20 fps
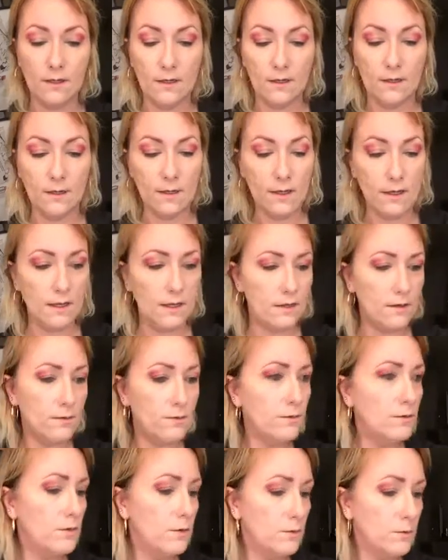
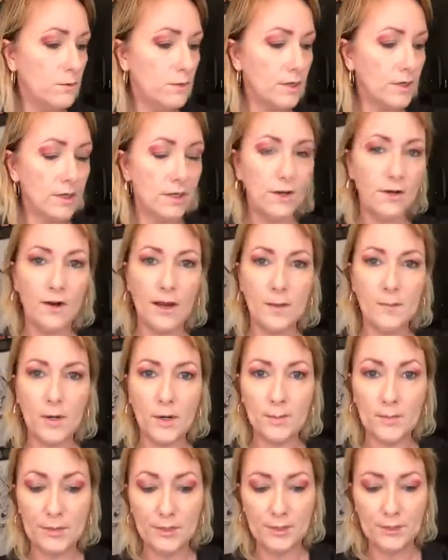Now we're going to grab our
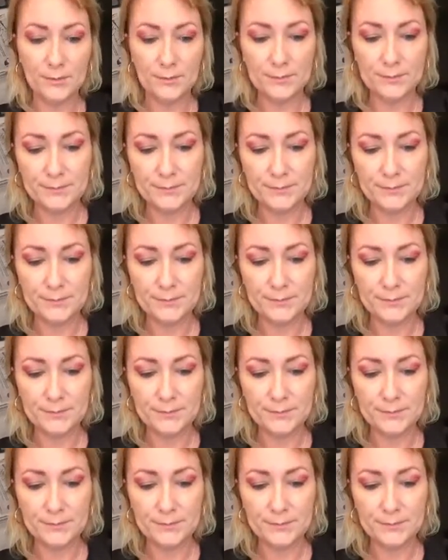blue.